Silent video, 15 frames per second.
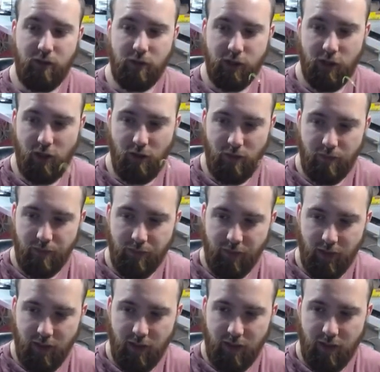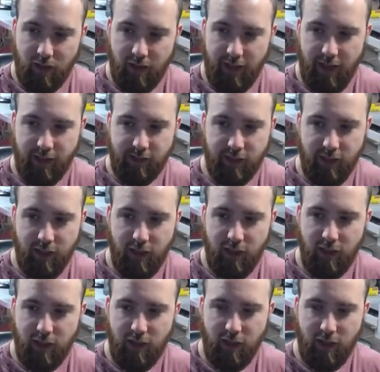So that's uh,